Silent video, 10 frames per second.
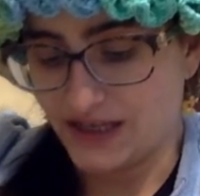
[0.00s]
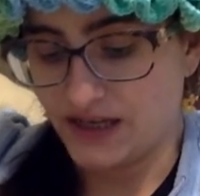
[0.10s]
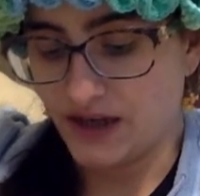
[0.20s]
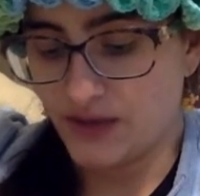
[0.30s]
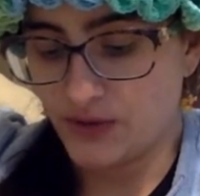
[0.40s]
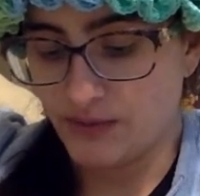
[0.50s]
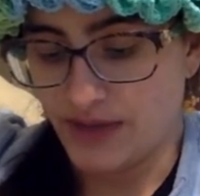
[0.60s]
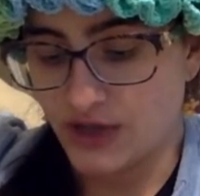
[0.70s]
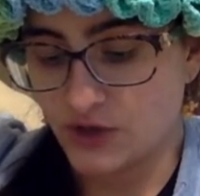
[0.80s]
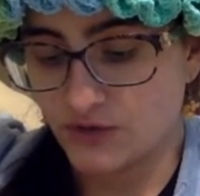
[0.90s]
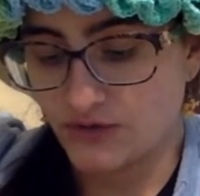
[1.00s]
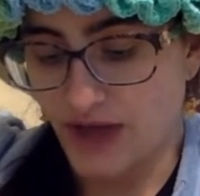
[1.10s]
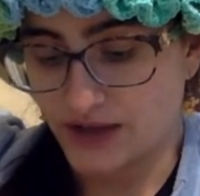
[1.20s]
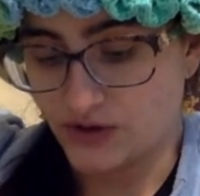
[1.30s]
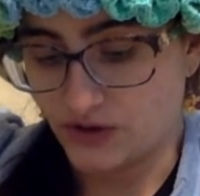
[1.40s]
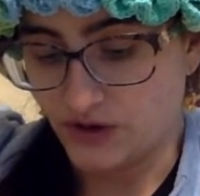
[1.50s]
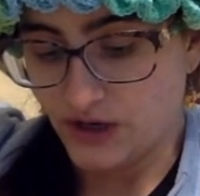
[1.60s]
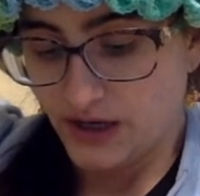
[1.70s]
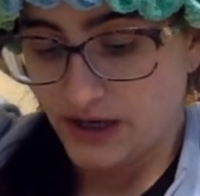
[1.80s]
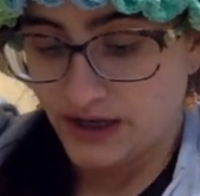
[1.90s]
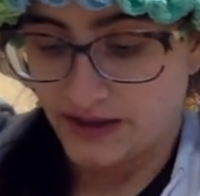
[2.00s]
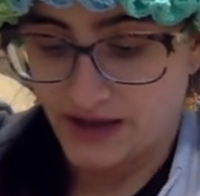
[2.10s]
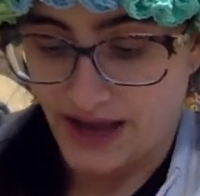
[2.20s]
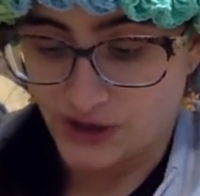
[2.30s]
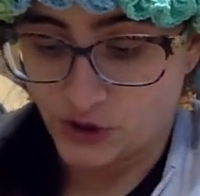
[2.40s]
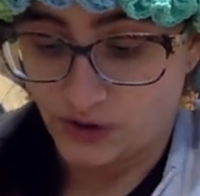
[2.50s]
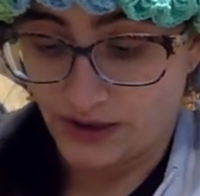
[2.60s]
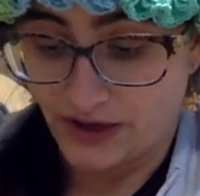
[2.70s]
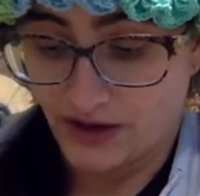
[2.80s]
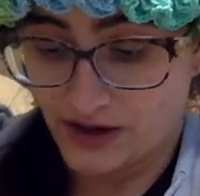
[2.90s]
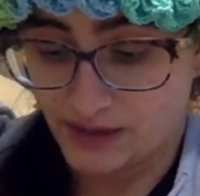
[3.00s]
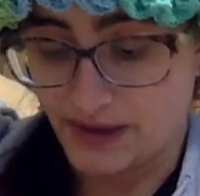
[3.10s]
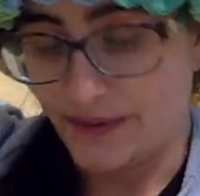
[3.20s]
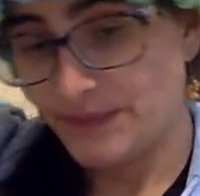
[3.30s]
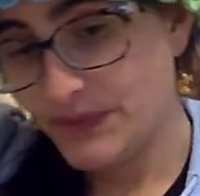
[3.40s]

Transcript: another major factor in the national economy,